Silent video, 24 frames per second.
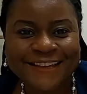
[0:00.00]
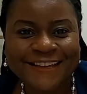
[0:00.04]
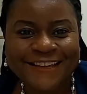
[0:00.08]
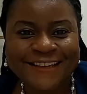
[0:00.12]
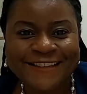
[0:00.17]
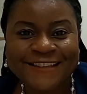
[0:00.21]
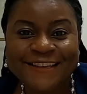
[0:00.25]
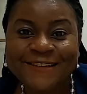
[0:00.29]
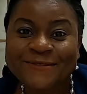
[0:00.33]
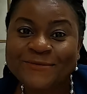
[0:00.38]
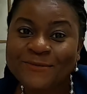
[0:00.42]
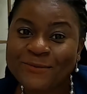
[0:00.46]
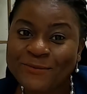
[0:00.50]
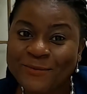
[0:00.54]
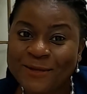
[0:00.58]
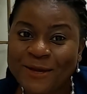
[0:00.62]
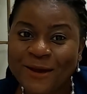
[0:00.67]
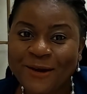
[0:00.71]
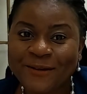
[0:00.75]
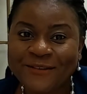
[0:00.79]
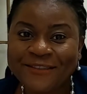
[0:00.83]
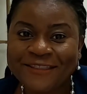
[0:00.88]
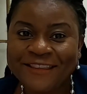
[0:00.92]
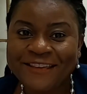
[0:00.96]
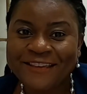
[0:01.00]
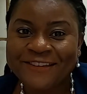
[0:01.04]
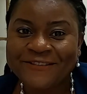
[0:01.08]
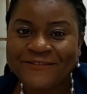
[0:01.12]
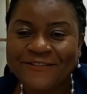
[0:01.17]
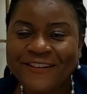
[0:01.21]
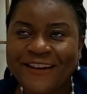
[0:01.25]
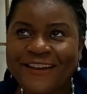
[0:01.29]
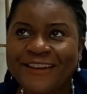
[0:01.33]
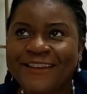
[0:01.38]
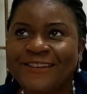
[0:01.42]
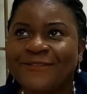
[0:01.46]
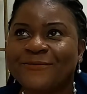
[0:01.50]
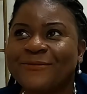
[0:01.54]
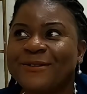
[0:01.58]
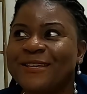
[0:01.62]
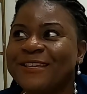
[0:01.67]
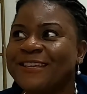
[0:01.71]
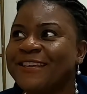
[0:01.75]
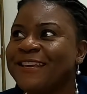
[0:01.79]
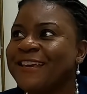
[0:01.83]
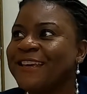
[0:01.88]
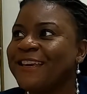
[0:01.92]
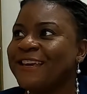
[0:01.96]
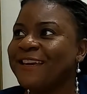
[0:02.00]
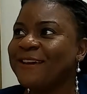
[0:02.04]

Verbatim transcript: That's what we all think, right? We